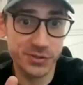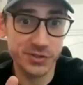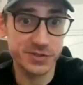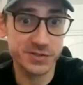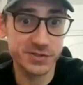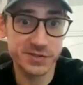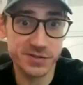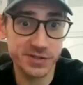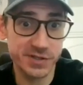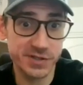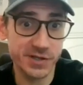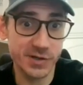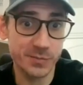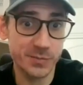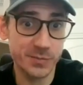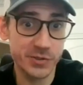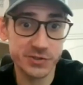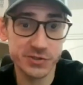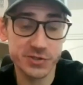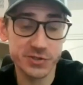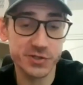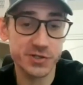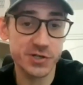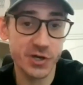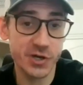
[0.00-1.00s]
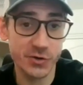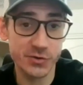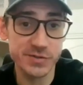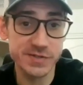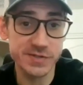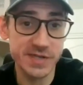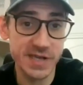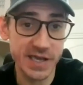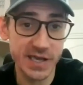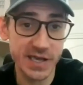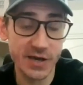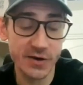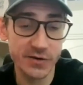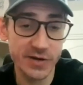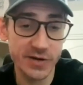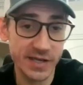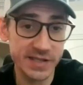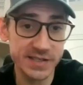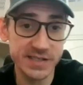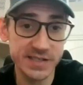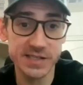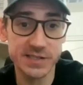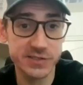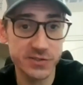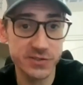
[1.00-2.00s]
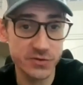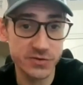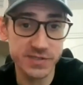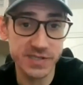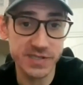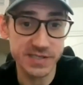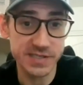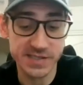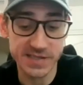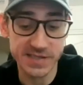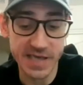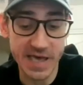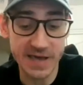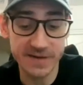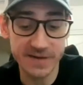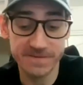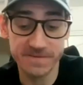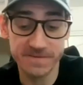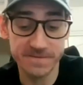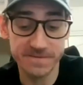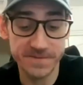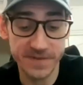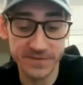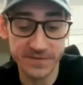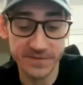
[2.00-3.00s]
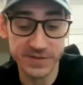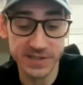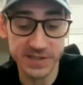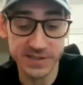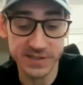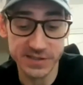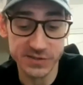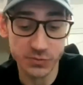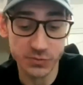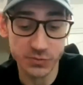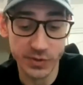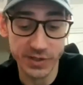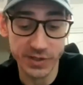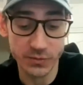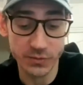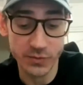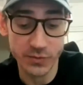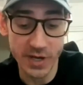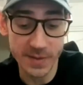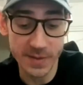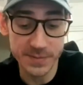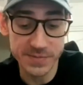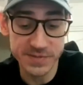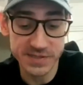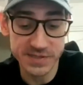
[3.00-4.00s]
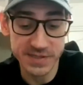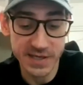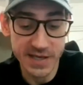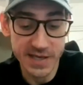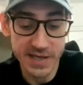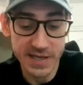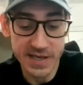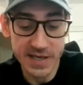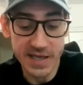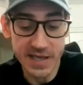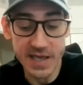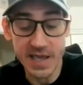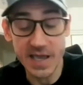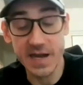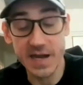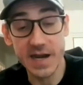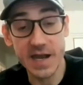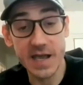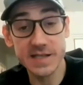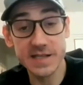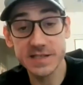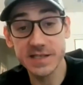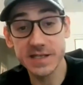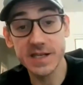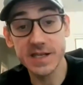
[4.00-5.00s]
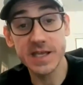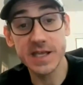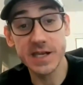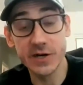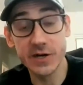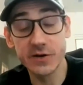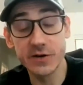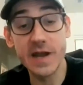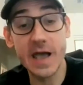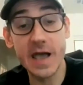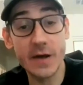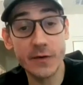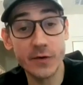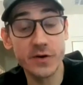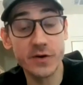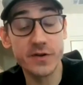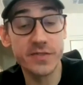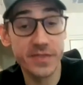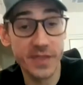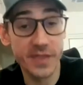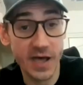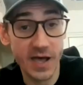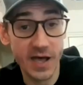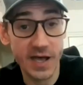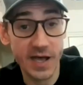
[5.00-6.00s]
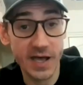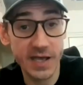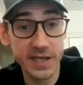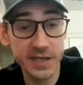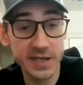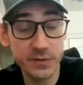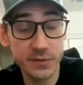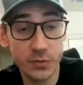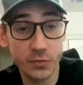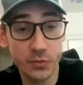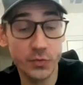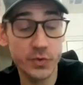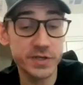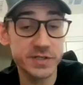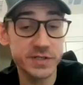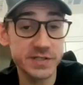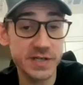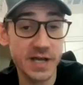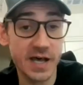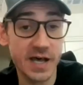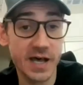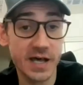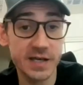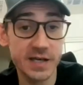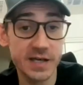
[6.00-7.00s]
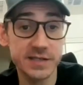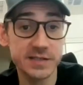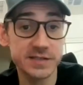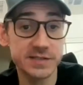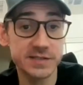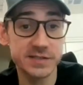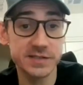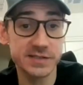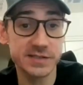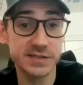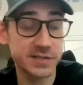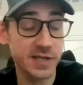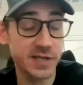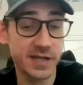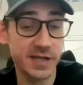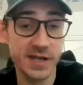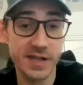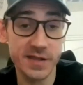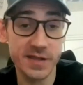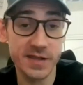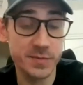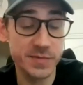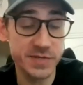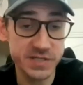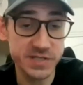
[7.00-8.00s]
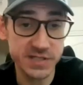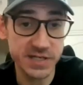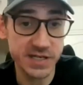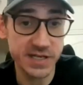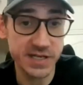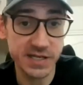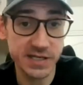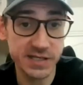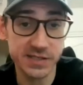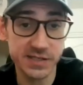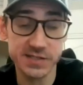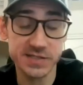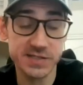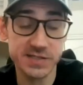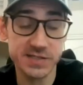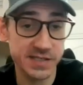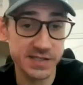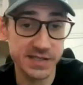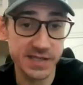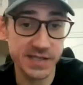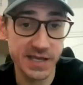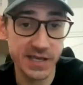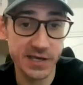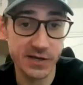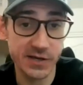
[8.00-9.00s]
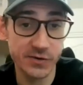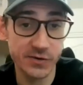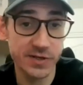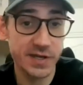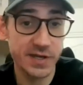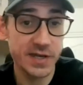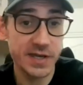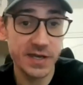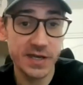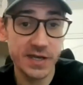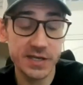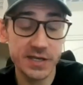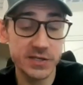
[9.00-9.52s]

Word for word: push, you know, push your toes down. I did two sets of that from 15 to 20 reps. And I did inner and outer thigh, which I, uh, is another machine. You sit down,